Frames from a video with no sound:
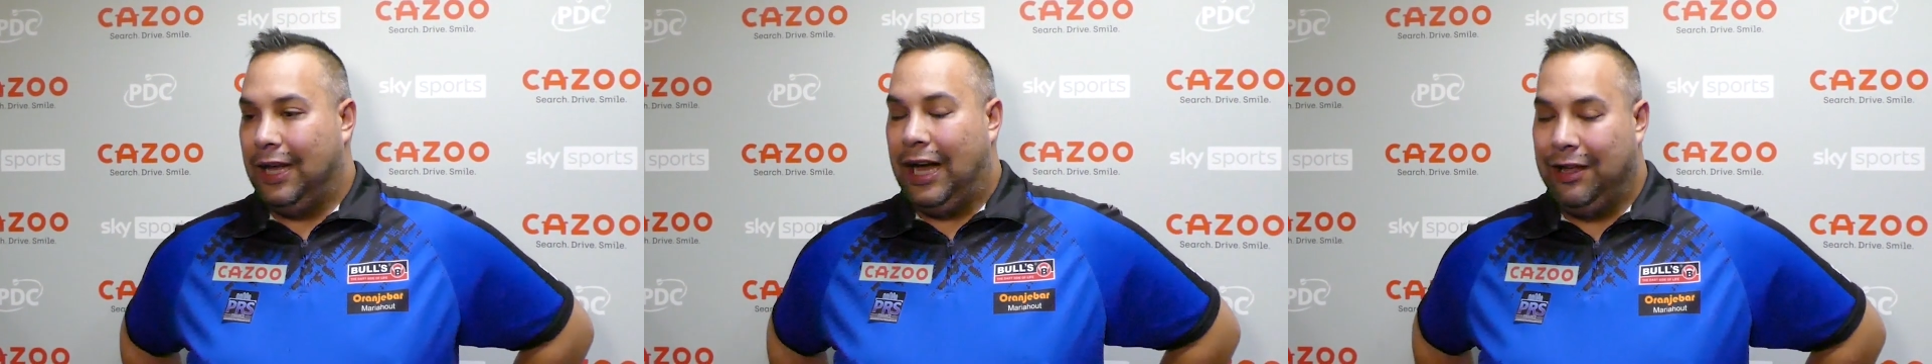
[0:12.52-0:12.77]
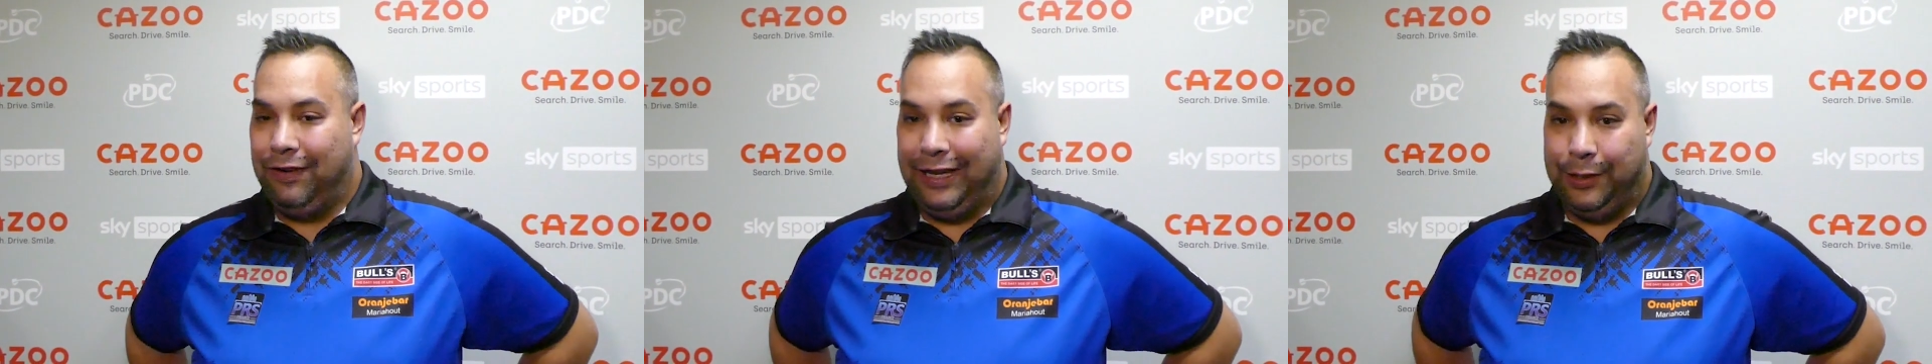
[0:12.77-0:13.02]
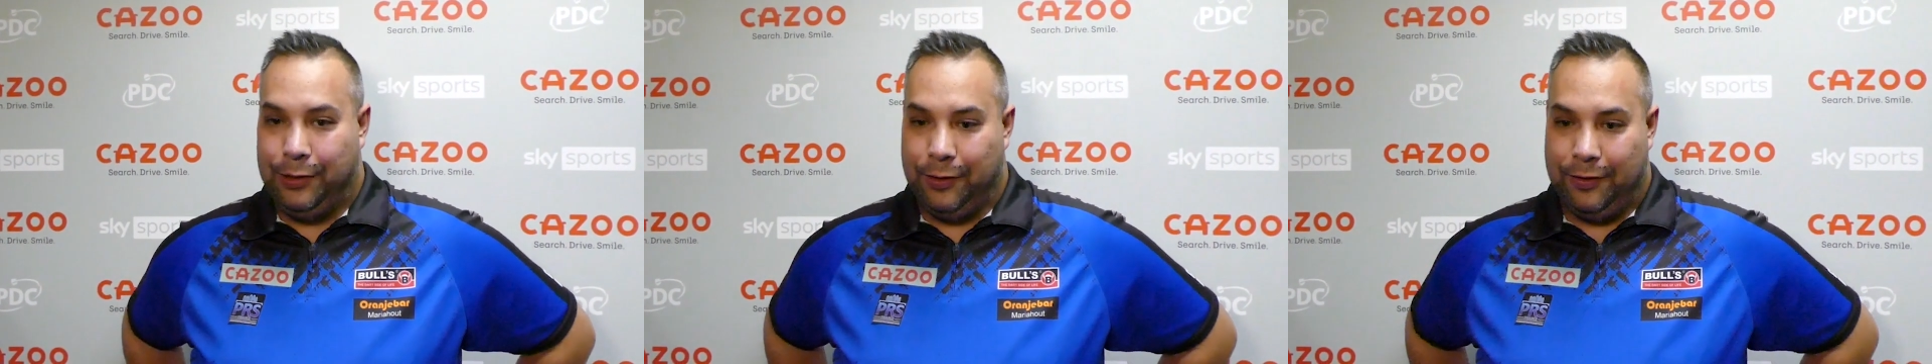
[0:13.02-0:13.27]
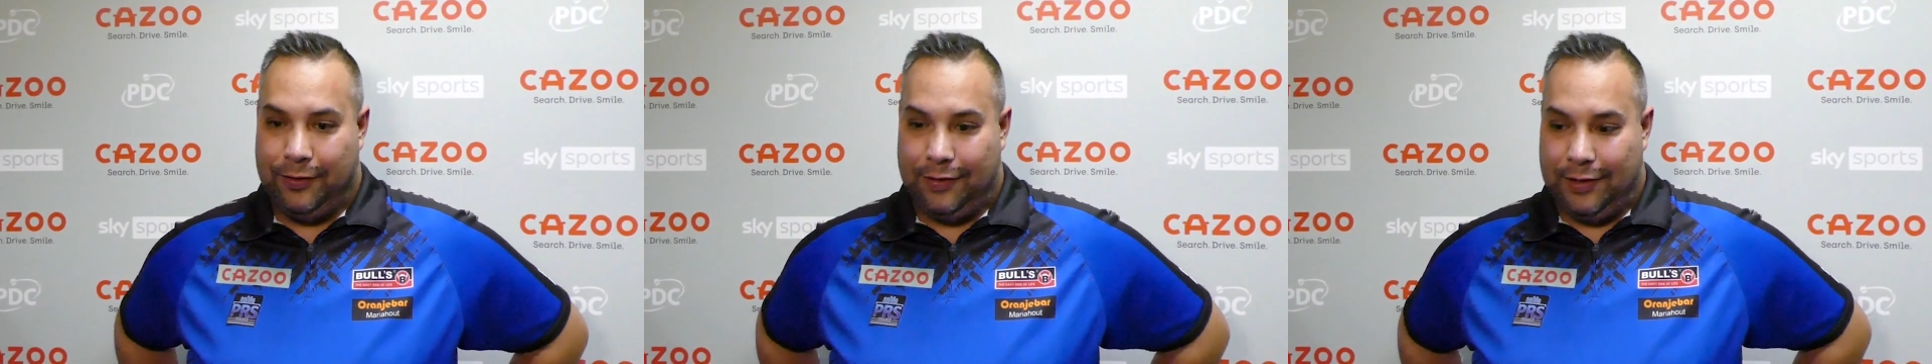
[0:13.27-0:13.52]
I'm feeling
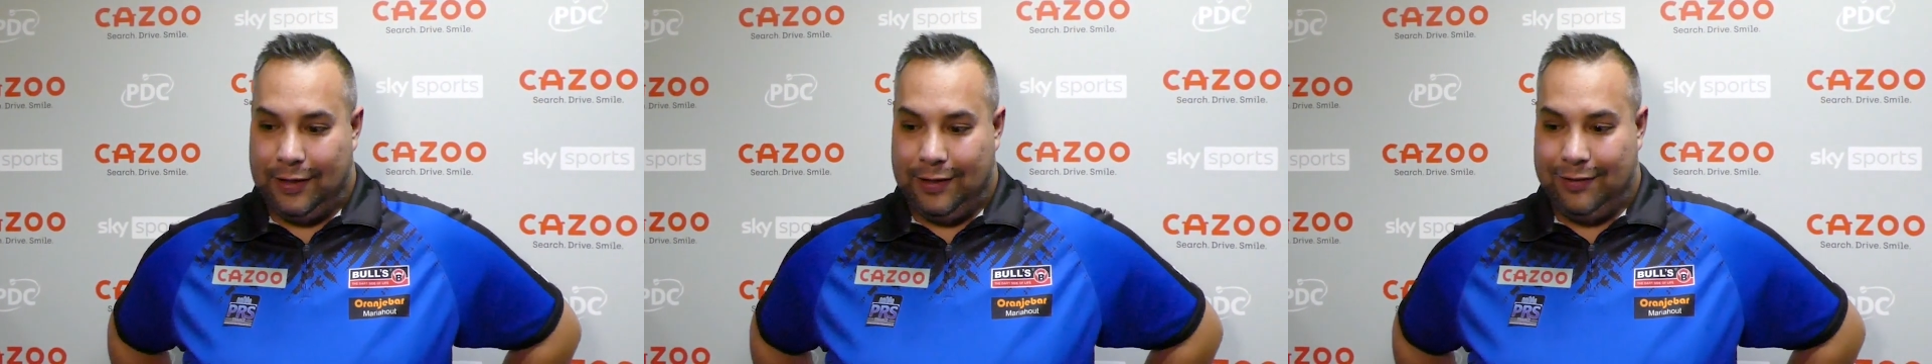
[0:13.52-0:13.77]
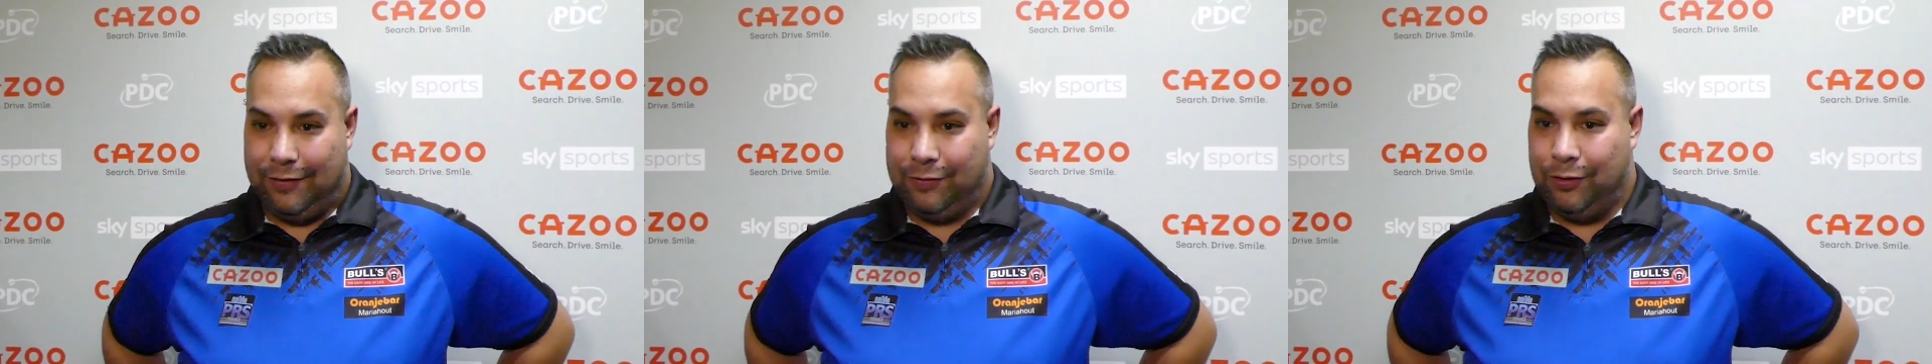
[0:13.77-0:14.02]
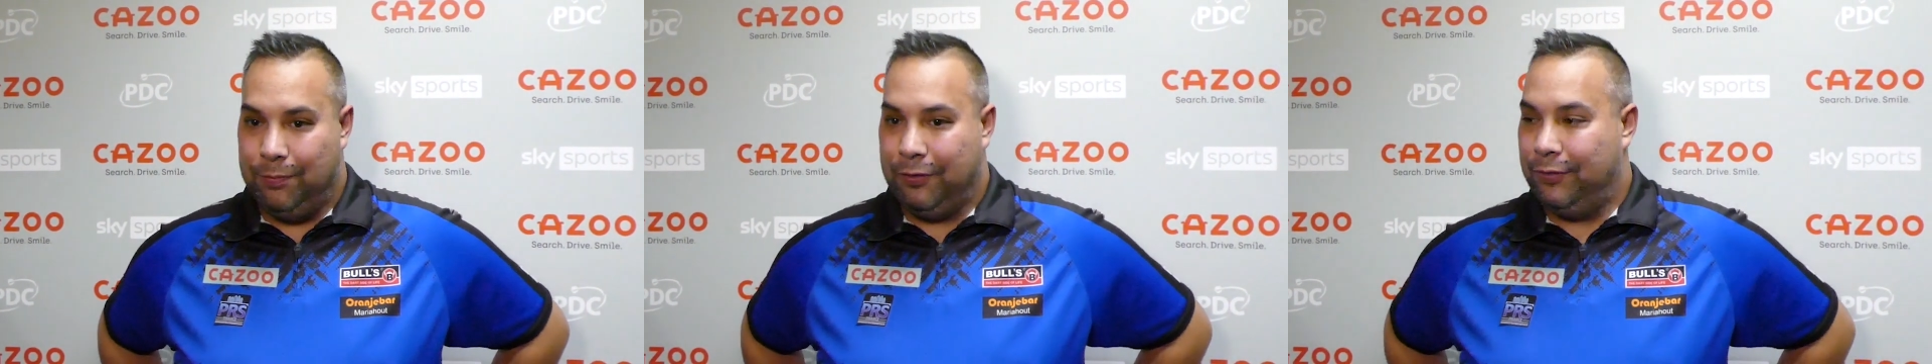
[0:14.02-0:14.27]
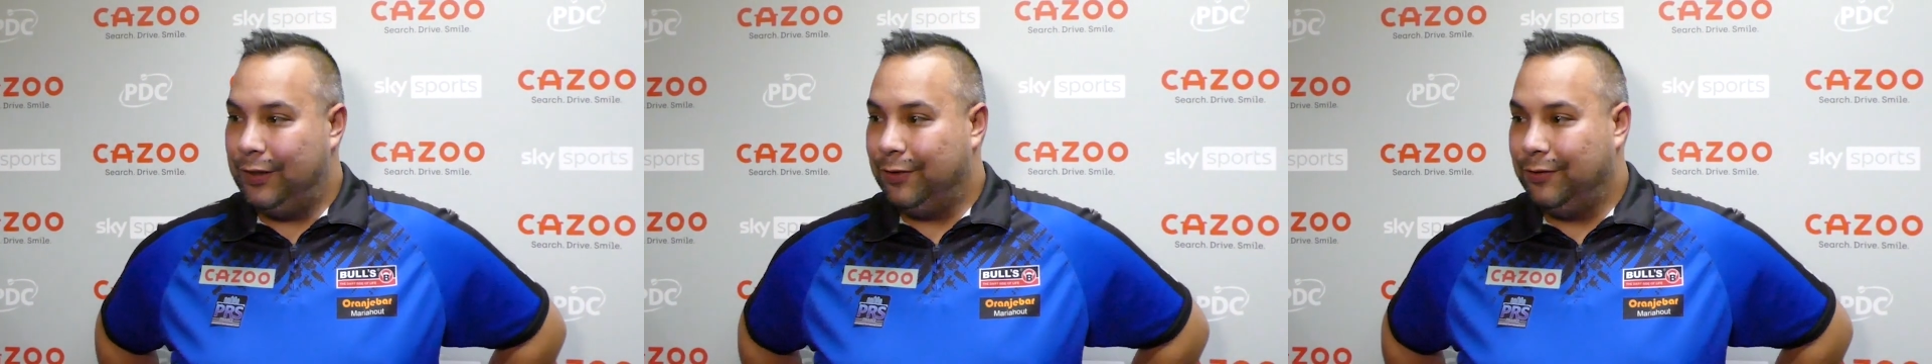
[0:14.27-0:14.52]
good. Tough group
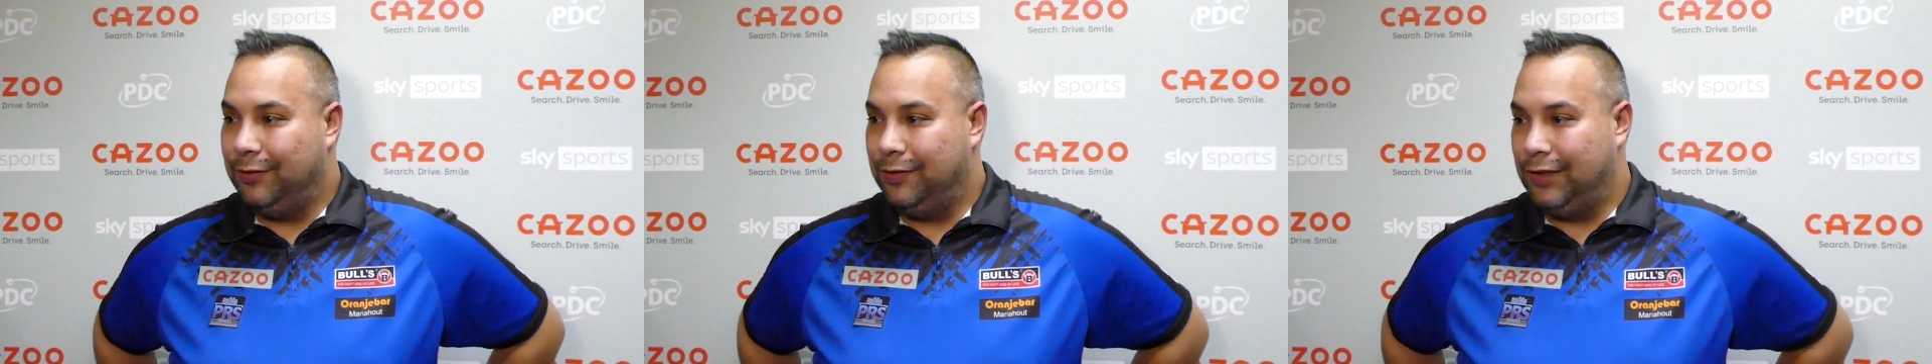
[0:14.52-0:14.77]
as well.